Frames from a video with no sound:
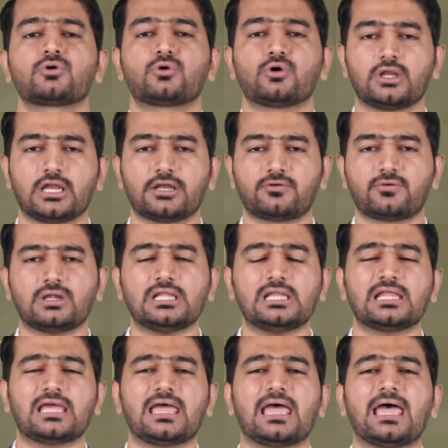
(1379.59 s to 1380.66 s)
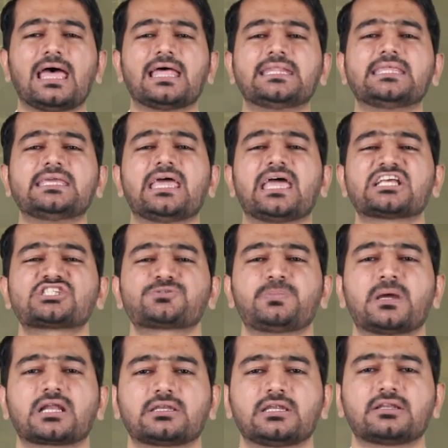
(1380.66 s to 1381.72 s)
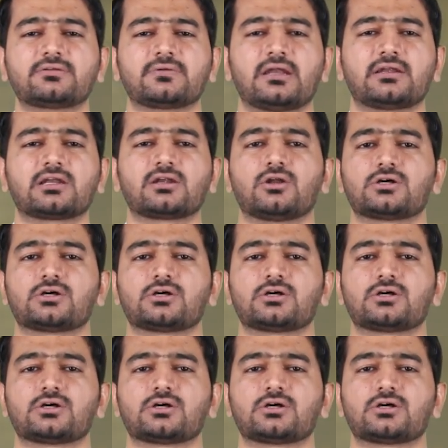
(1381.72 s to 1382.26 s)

collateral, and the expected credit